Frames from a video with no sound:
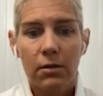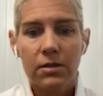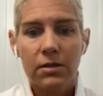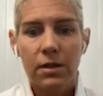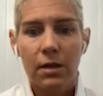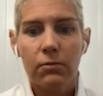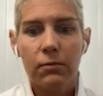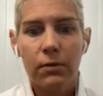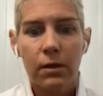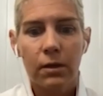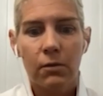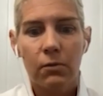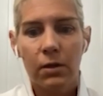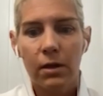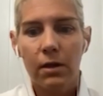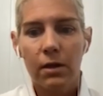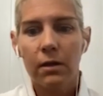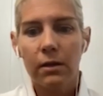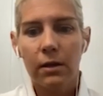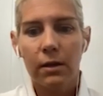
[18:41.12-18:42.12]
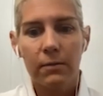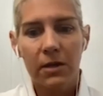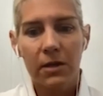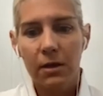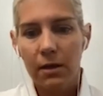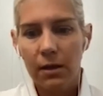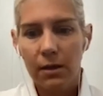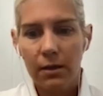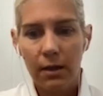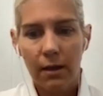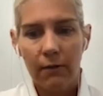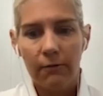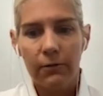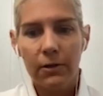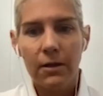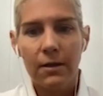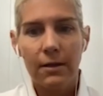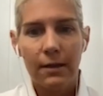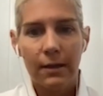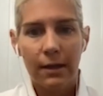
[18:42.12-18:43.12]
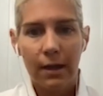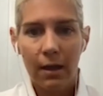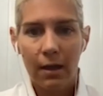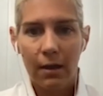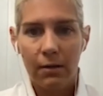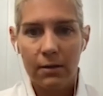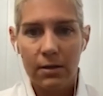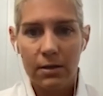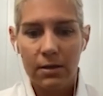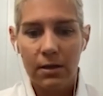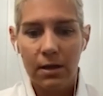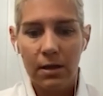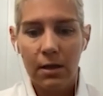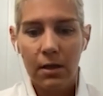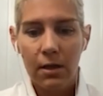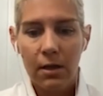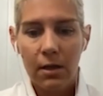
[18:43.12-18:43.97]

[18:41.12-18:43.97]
I really want to eliminate everything else